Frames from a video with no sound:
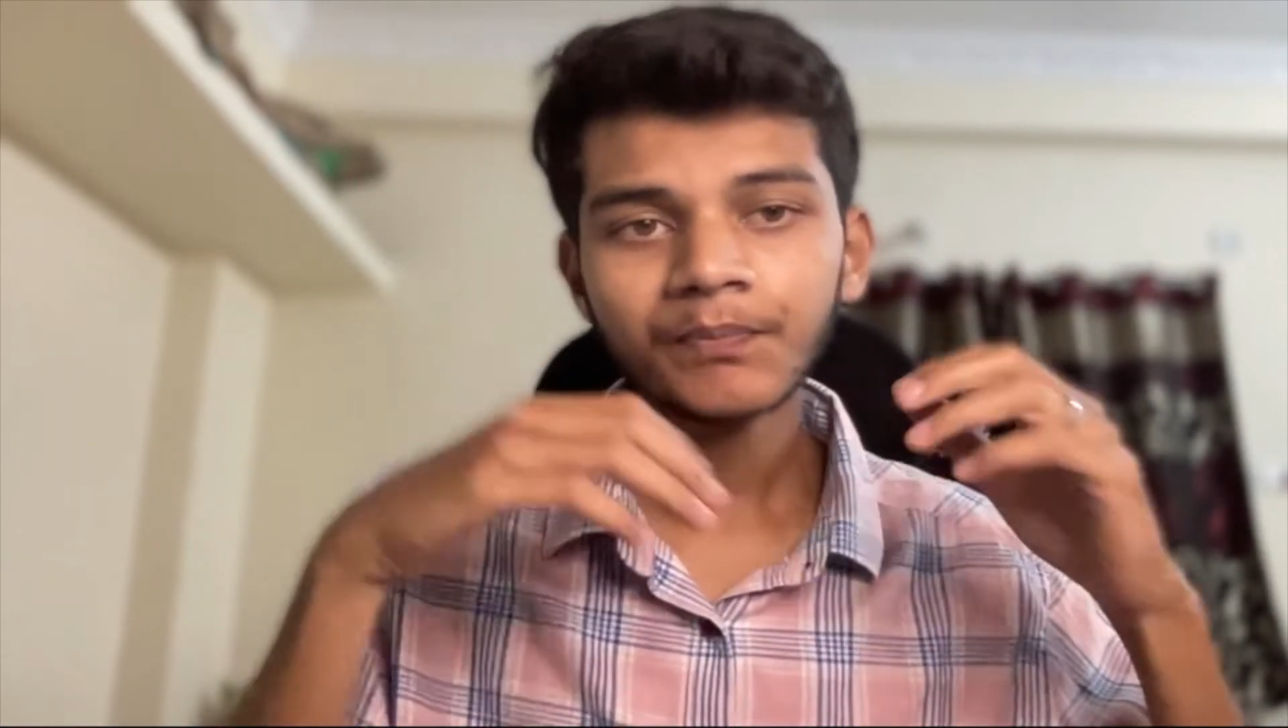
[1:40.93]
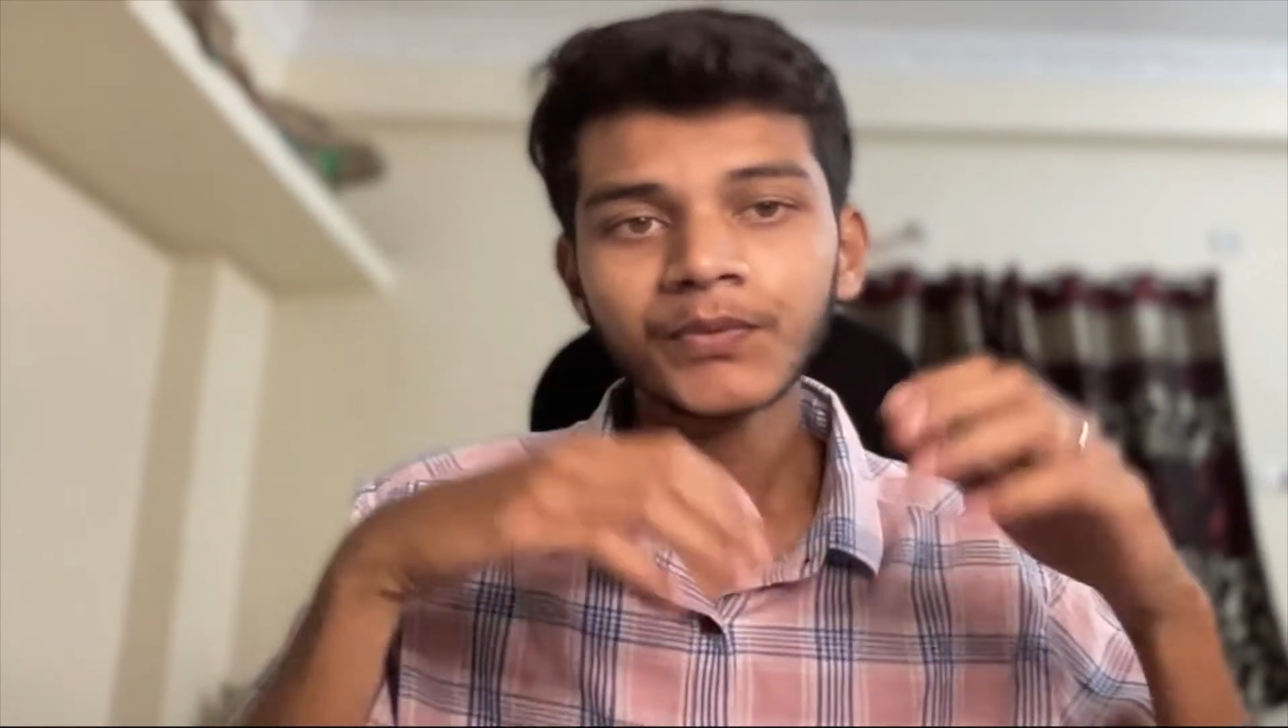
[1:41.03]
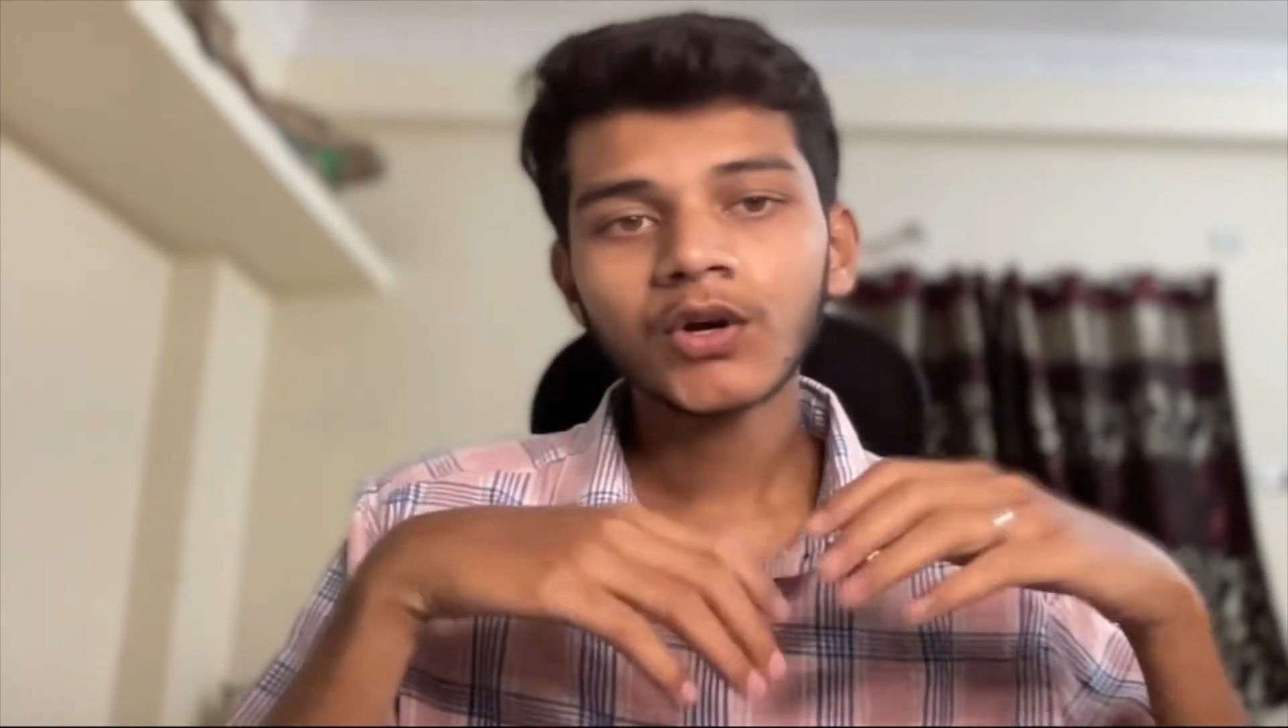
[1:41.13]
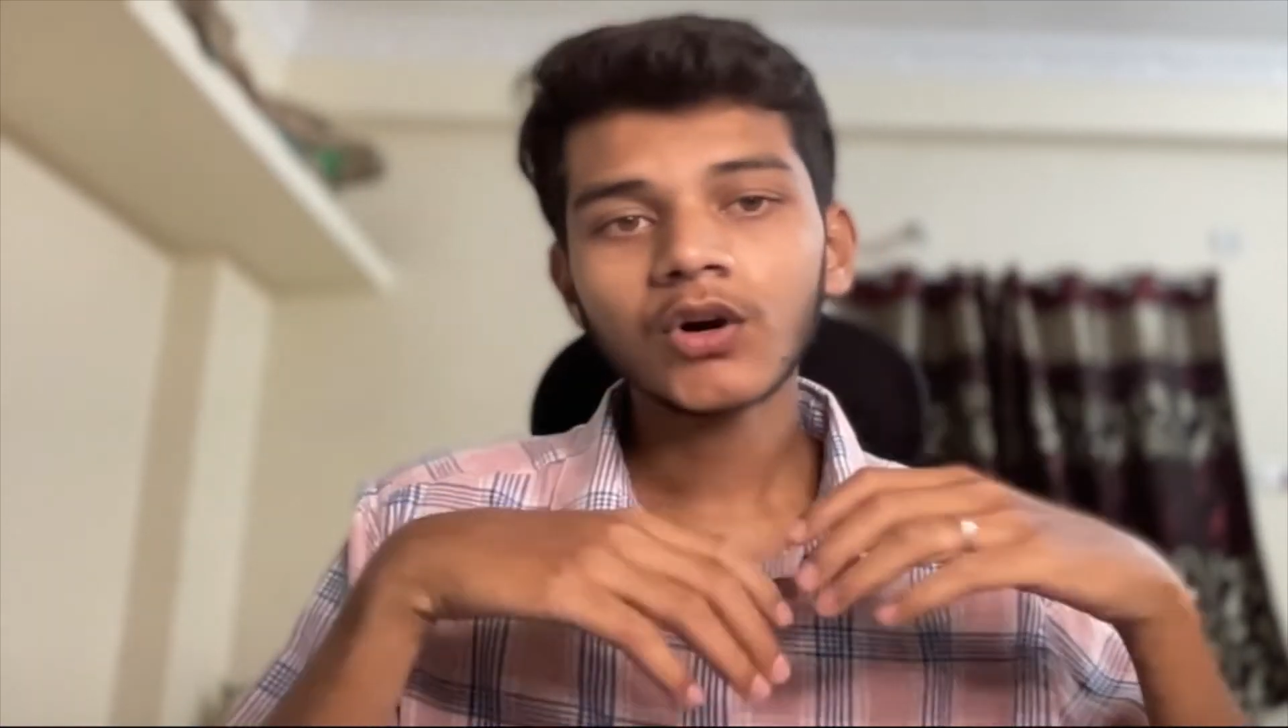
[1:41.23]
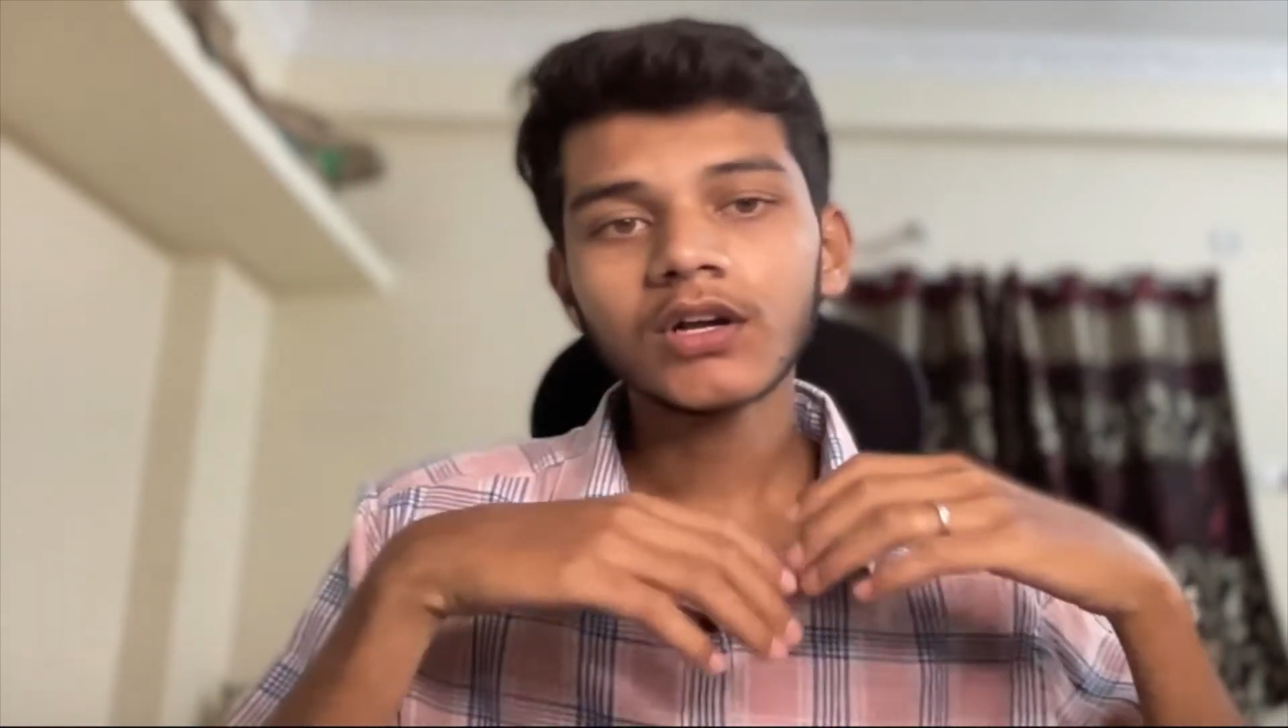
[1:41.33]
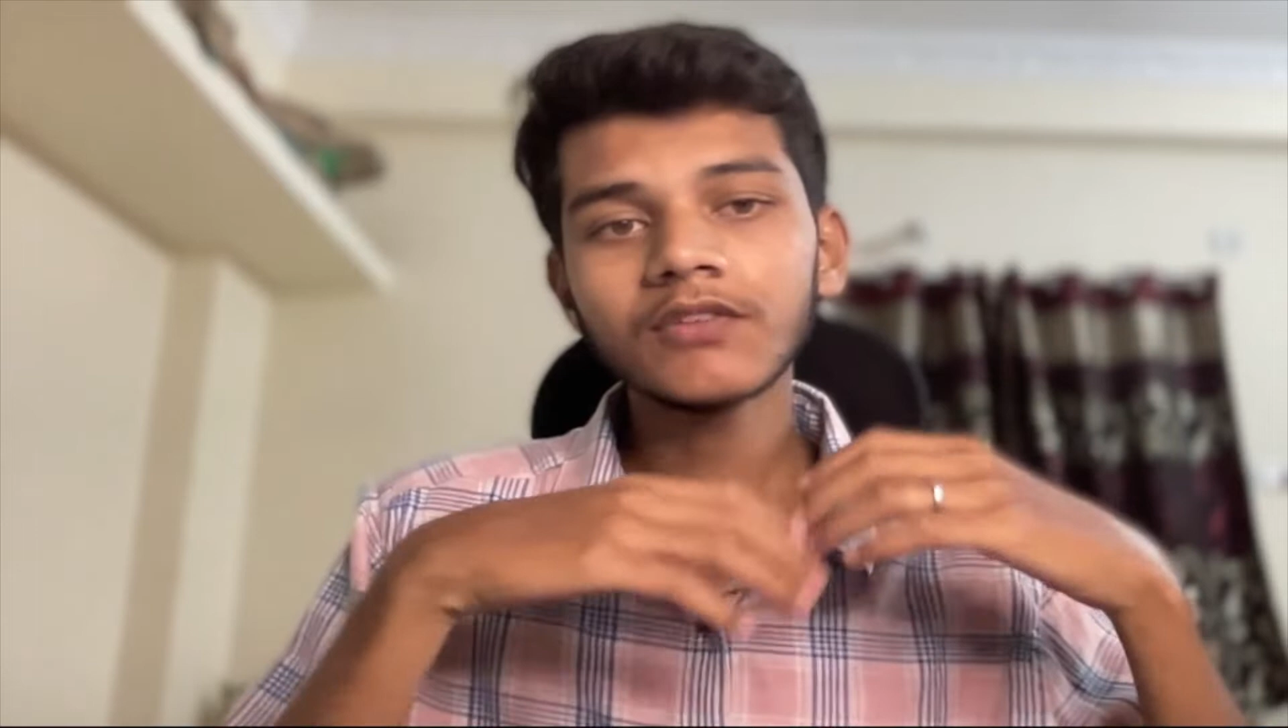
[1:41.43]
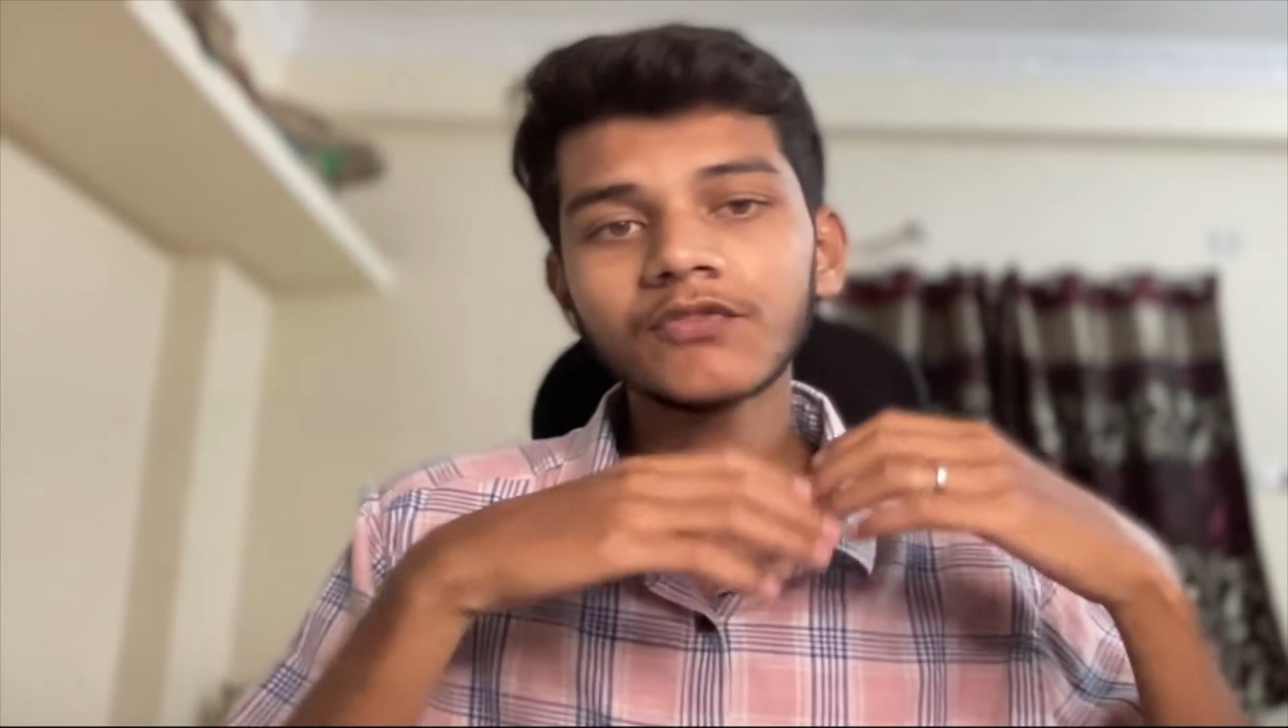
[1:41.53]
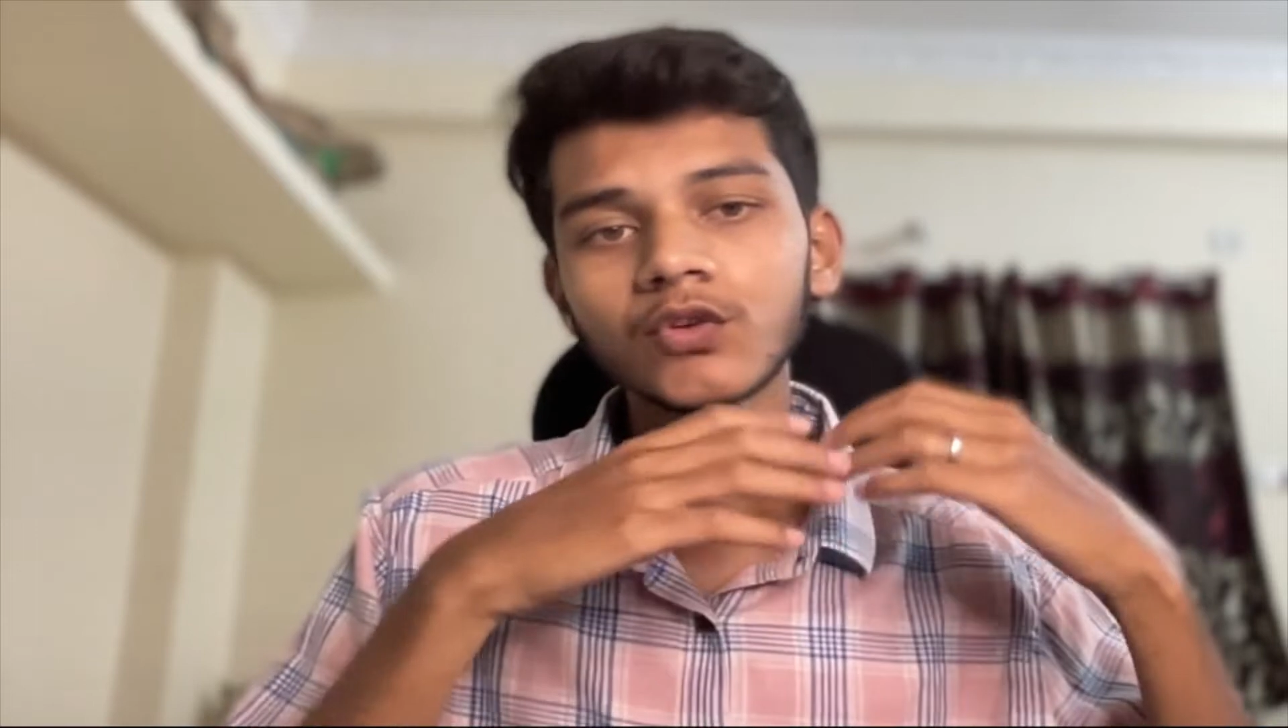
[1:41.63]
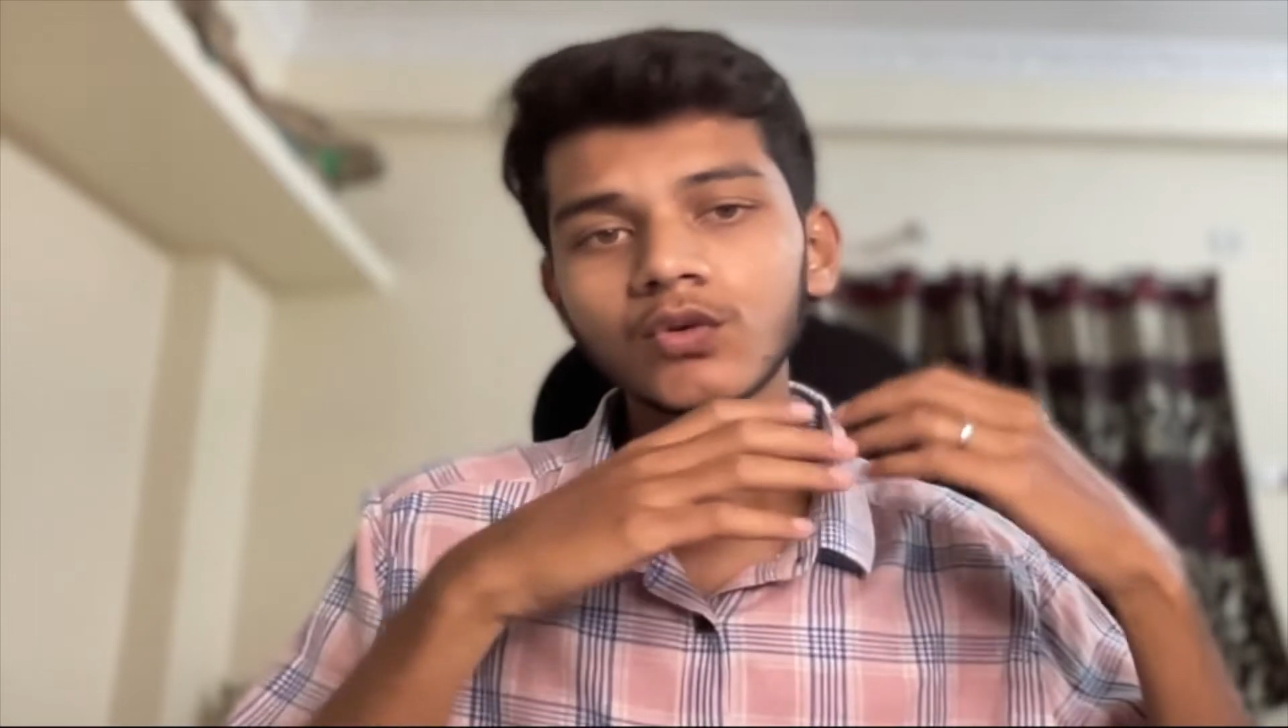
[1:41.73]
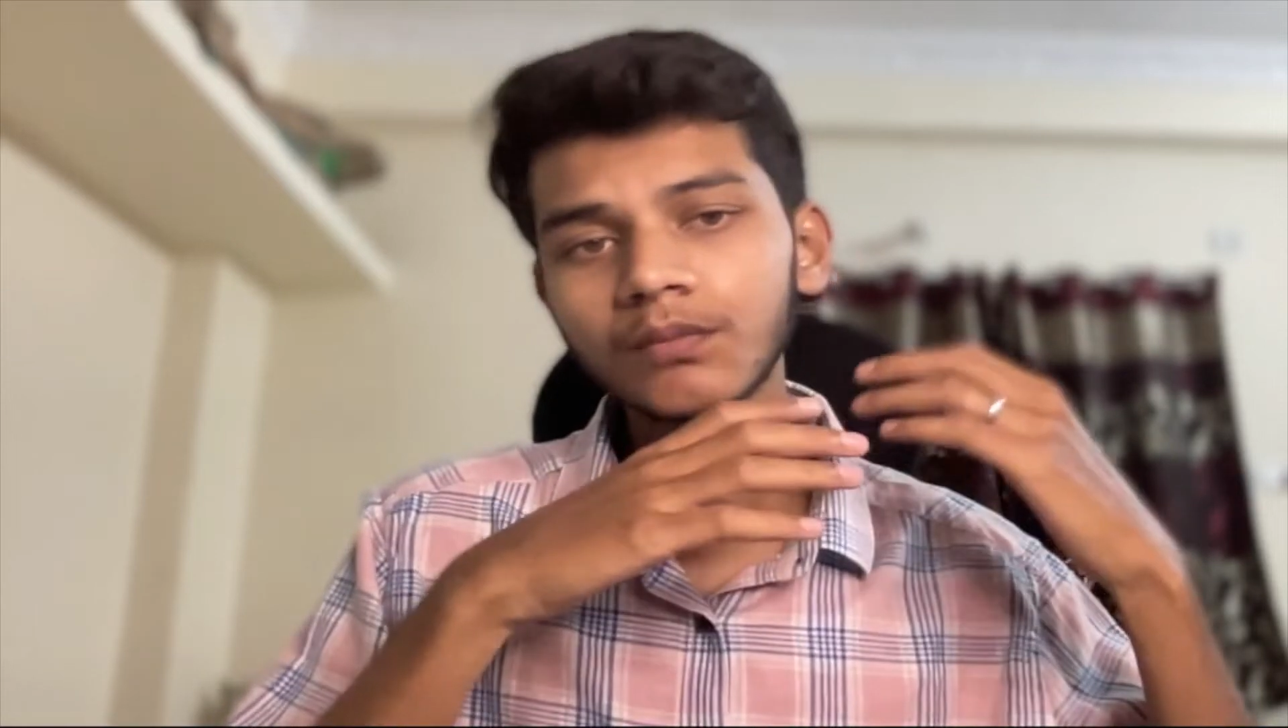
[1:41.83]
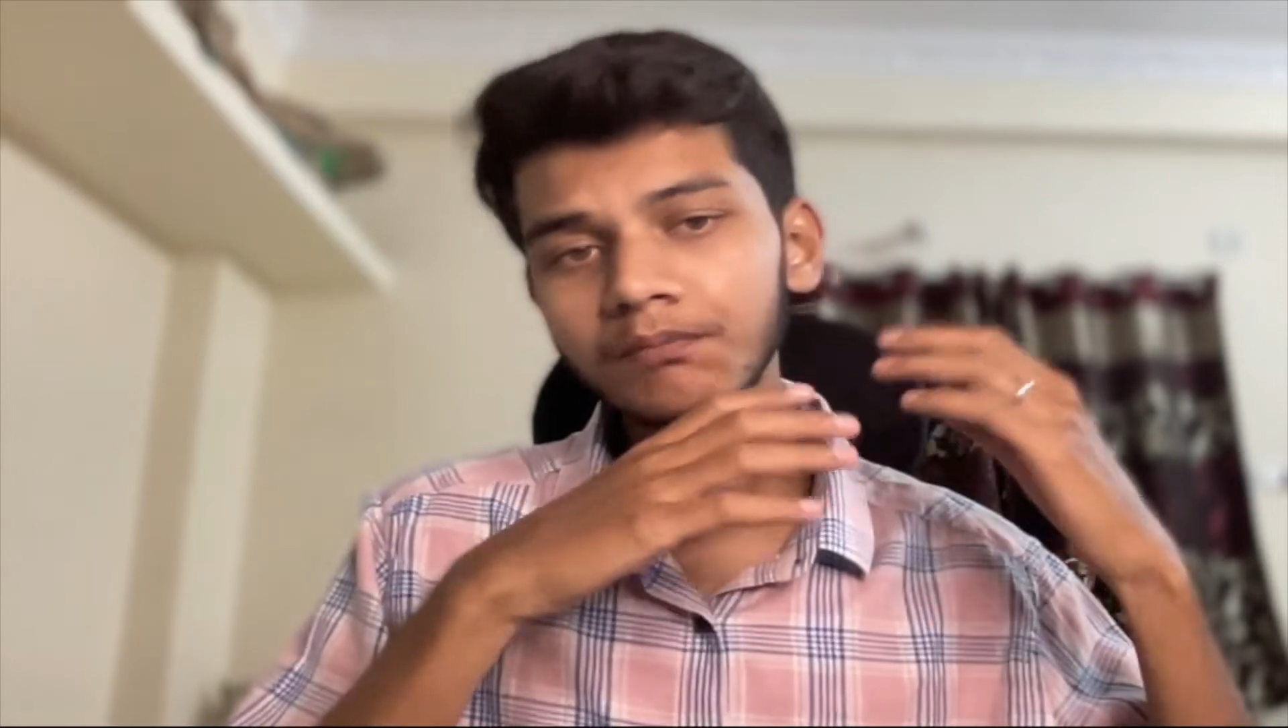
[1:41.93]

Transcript: or if you